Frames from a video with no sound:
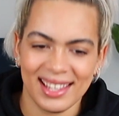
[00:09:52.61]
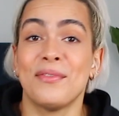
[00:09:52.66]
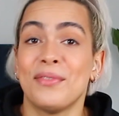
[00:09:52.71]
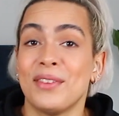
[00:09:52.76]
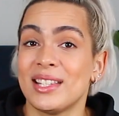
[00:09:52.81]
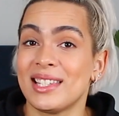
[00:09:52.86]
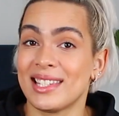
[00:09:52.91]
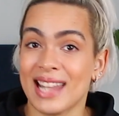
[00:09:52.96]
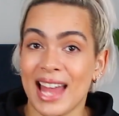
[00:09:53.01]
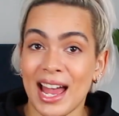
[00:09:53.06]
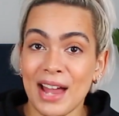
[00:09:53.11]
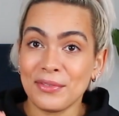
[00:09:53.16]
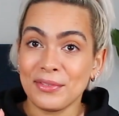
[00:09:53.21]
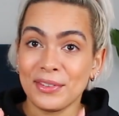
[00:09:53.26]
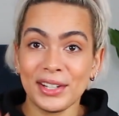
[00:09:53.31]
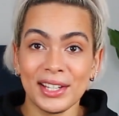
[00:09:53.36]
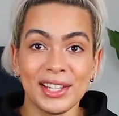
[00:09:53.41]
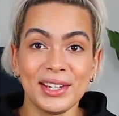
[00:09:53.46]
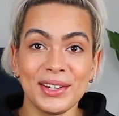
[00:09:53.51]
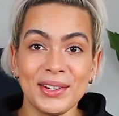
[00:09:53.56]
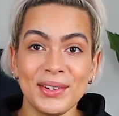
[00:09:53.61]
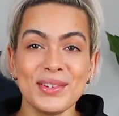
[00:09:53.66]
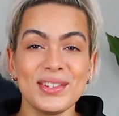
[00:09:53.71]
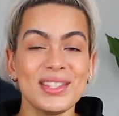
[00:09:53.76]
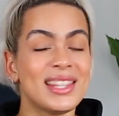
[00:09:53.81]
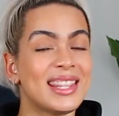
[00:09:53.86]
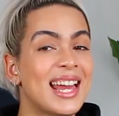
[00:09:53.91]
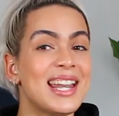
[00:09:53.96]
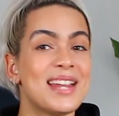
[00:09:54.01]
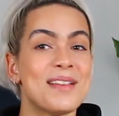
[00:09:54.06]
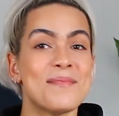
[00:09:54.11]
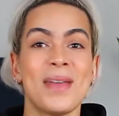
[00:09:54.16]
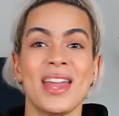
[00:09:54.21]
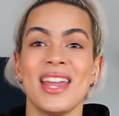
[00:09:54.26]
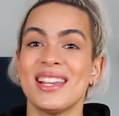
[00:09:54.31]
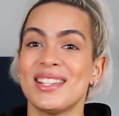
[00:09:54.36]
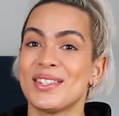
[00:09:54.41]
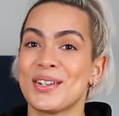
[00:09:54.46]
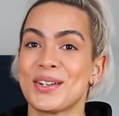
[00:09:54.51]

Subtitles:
If it's not for you, then it makes